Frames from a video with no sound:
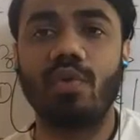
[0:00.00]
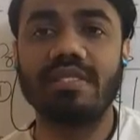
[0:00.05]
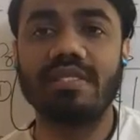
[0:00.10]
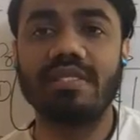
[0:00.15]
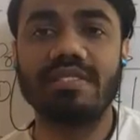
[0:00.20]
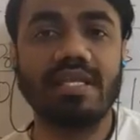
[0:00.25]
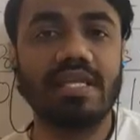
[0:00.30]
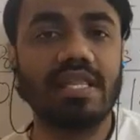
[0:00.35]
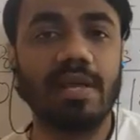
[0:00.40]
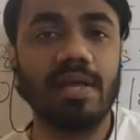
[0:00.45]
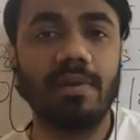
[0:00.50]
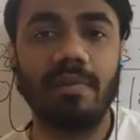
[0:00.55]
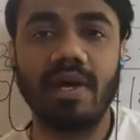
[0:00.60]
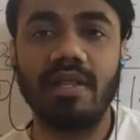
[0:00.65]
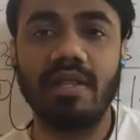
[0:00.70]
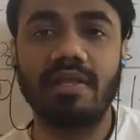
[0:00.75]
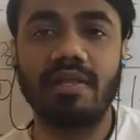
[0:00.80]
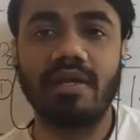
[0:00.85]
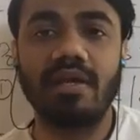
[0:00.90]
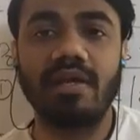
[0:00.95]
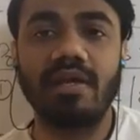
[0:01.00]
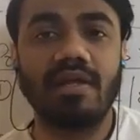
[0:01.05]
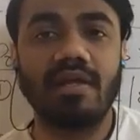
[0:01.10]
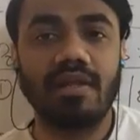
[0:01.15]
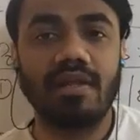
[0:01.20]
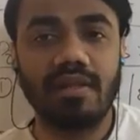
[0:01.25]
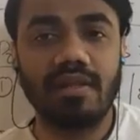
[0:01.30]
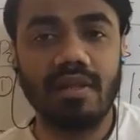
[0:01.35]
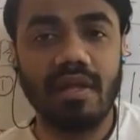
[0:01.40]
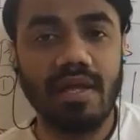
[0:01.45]
once in a month,
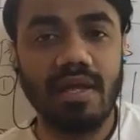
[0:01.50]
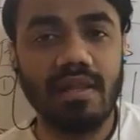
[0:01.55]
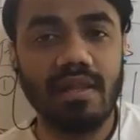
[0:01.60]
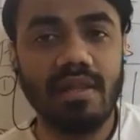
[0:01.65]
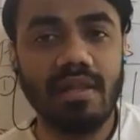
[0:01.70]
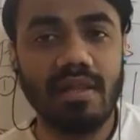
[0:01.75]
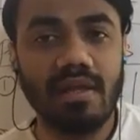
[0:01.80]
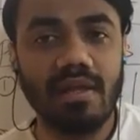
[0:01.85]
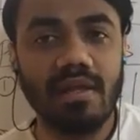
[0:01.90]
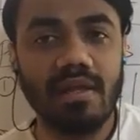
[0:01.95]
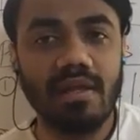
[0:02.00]
then